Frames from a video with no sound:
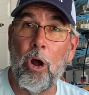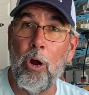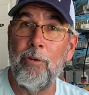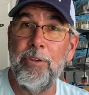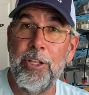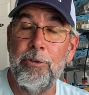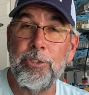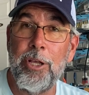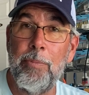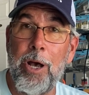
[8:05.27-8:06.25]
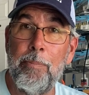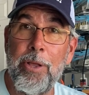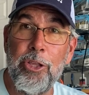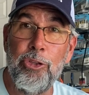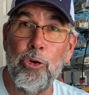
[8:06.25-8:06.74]
our videos come
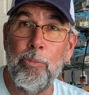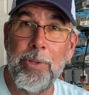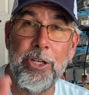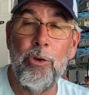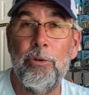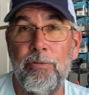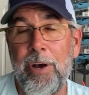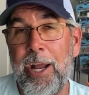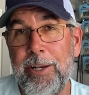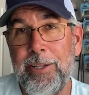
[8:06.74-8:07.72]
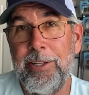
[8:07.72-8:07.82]
up, you'll be notified,